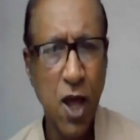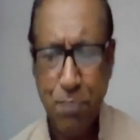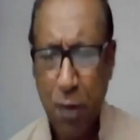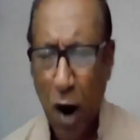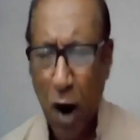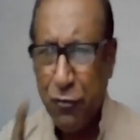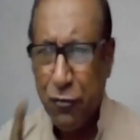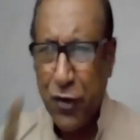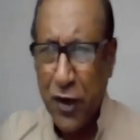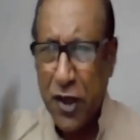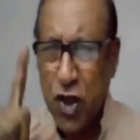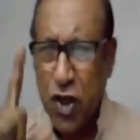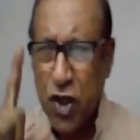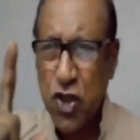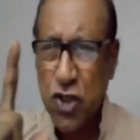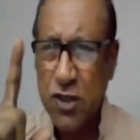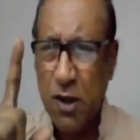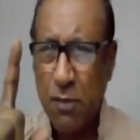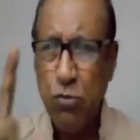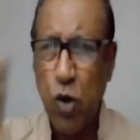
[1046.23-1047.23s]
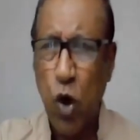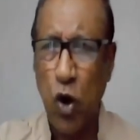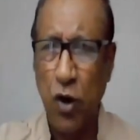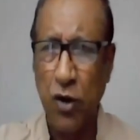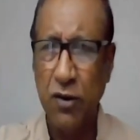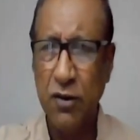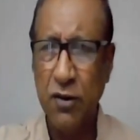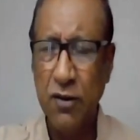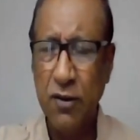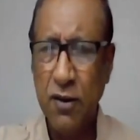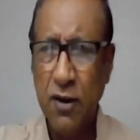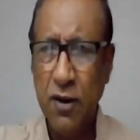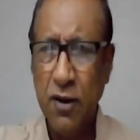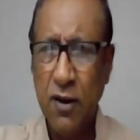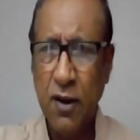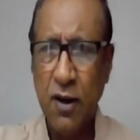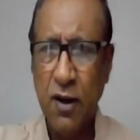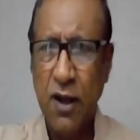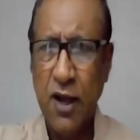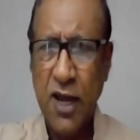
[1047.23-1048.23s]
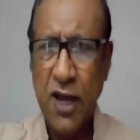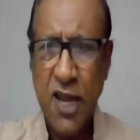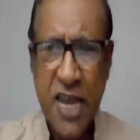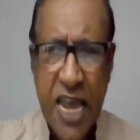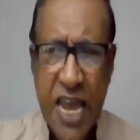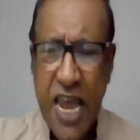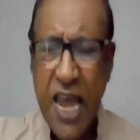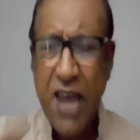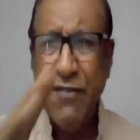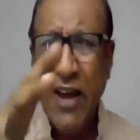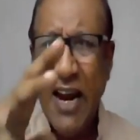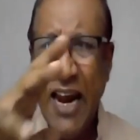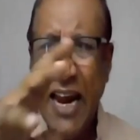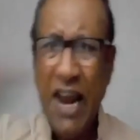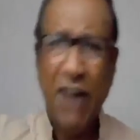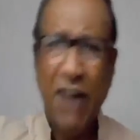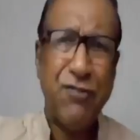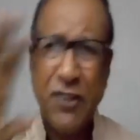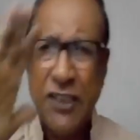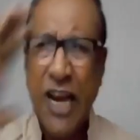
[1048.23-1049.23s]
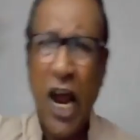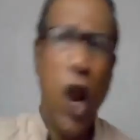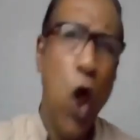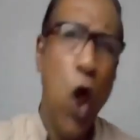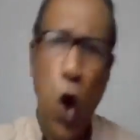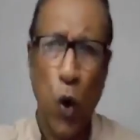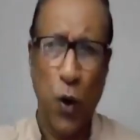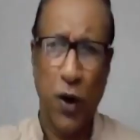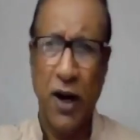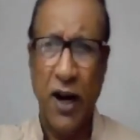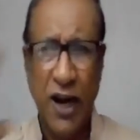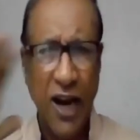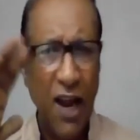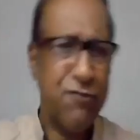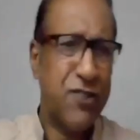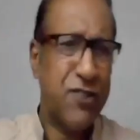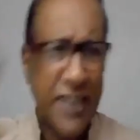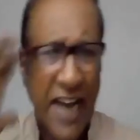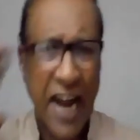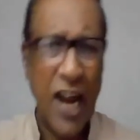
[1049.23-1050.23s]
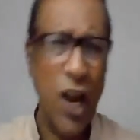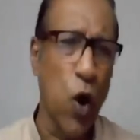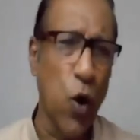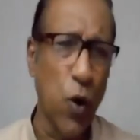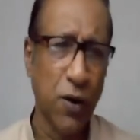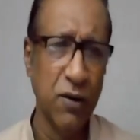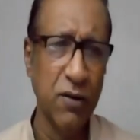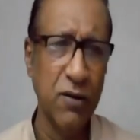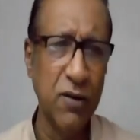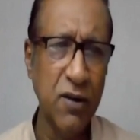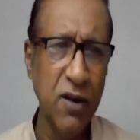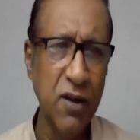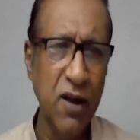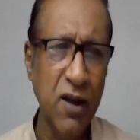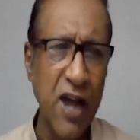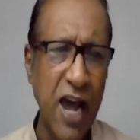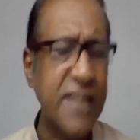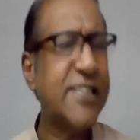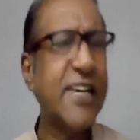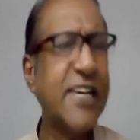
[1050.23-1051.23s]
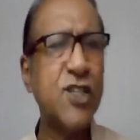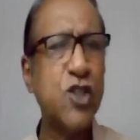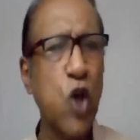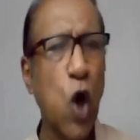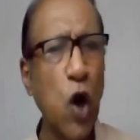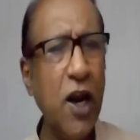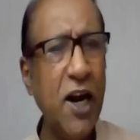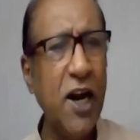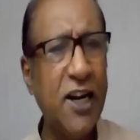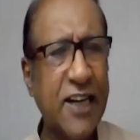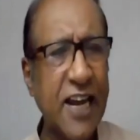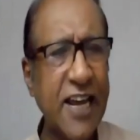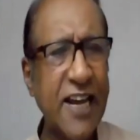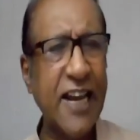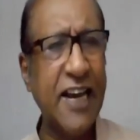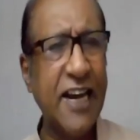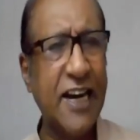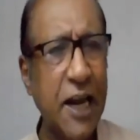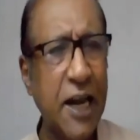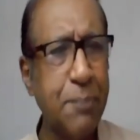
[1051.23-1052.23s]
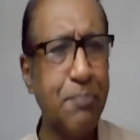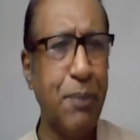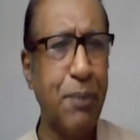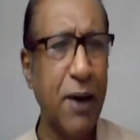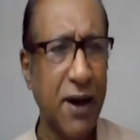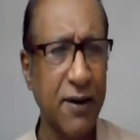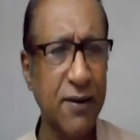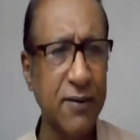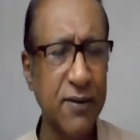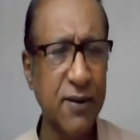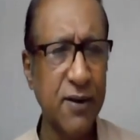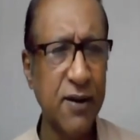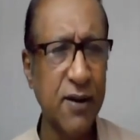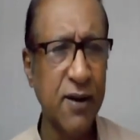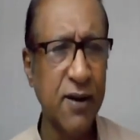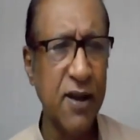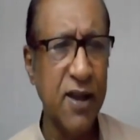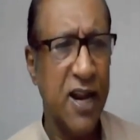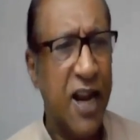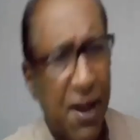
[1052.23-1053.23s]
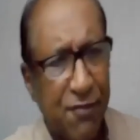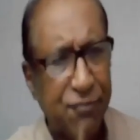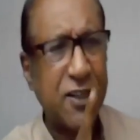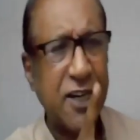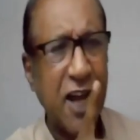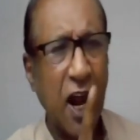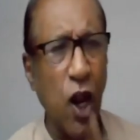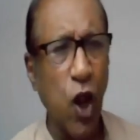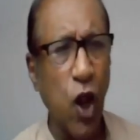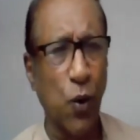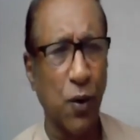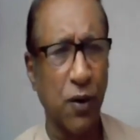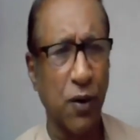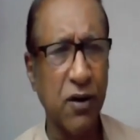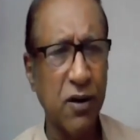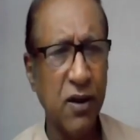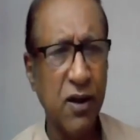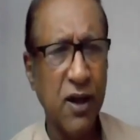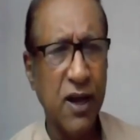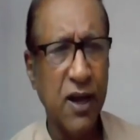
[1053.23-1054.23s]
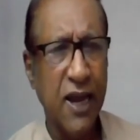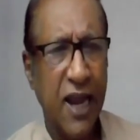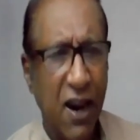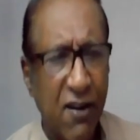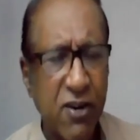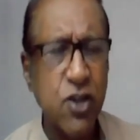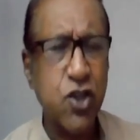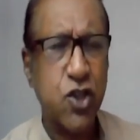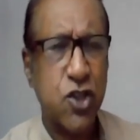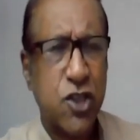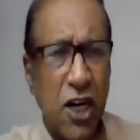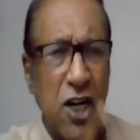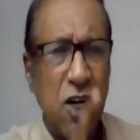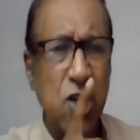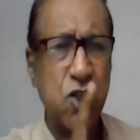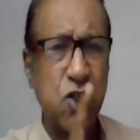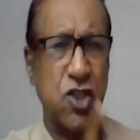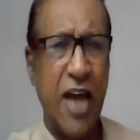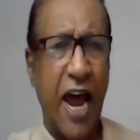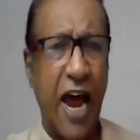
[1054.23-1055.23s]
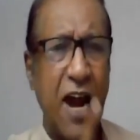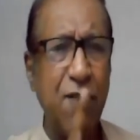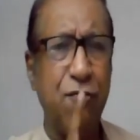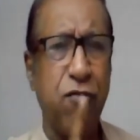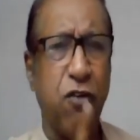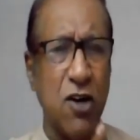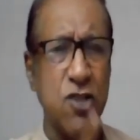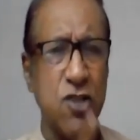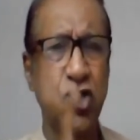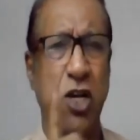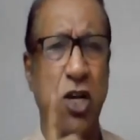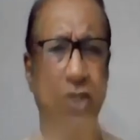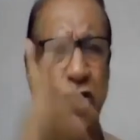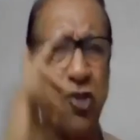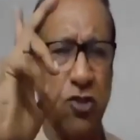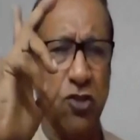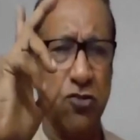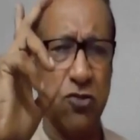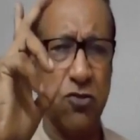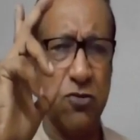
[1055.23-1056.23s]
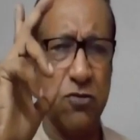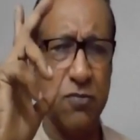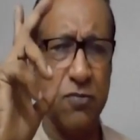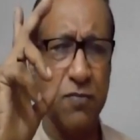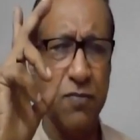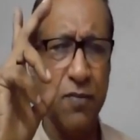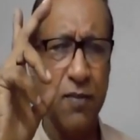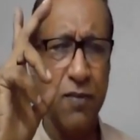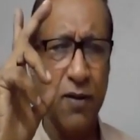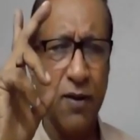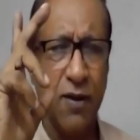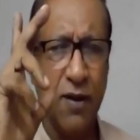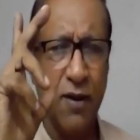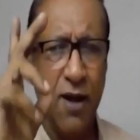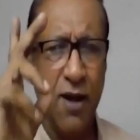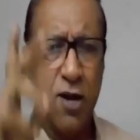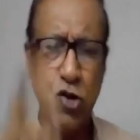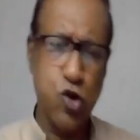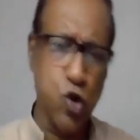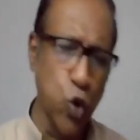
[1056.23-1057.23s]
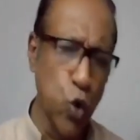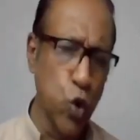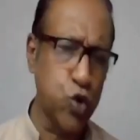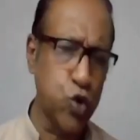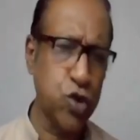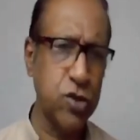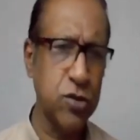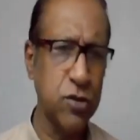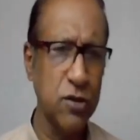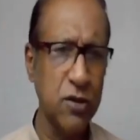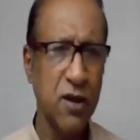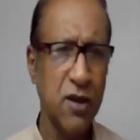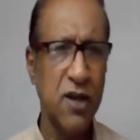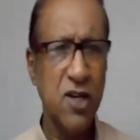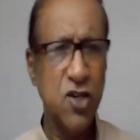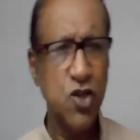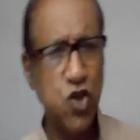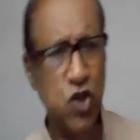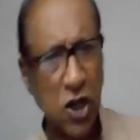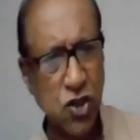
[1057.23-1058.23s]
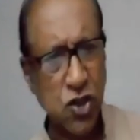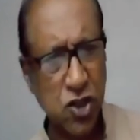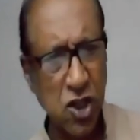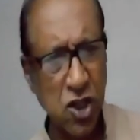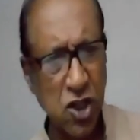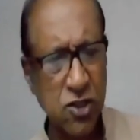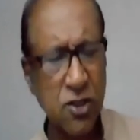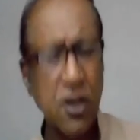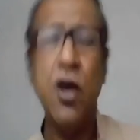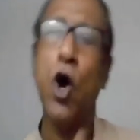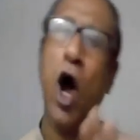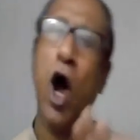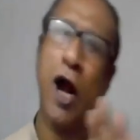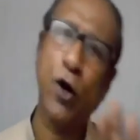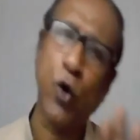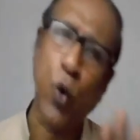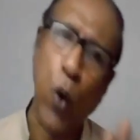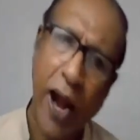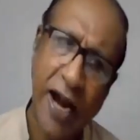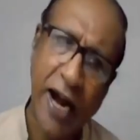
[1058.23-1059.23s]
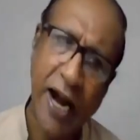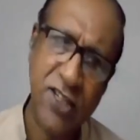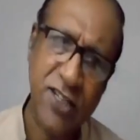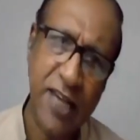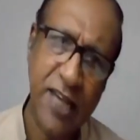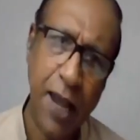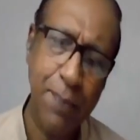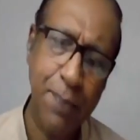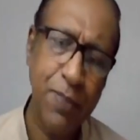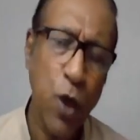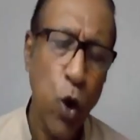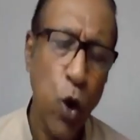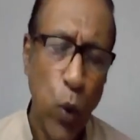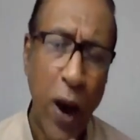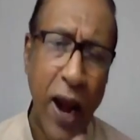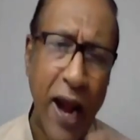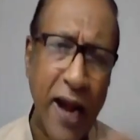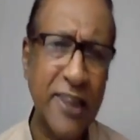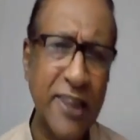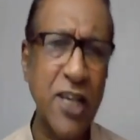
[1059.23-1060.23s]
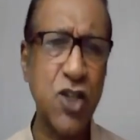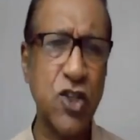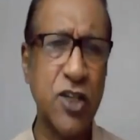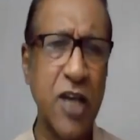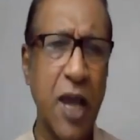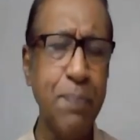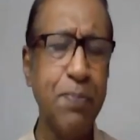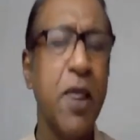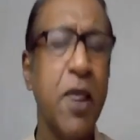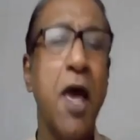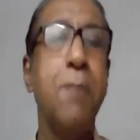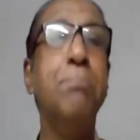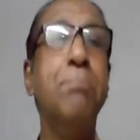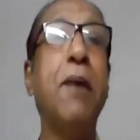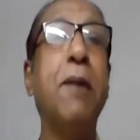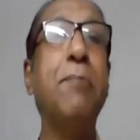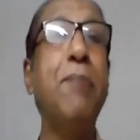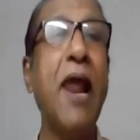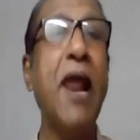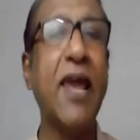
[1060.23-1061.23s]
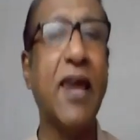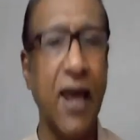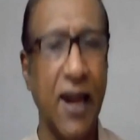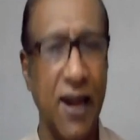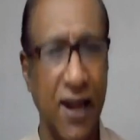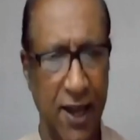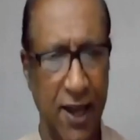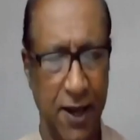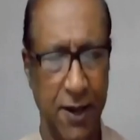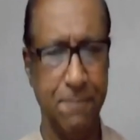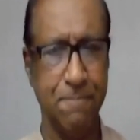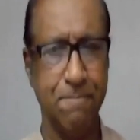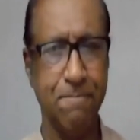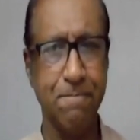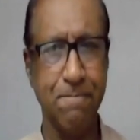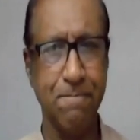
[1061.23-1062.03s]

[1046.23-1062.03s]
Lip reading: Prophet is someone even left alone as a solitary reaper, left alone, he will still stand for justice. Truth, justice are quite the same biblically.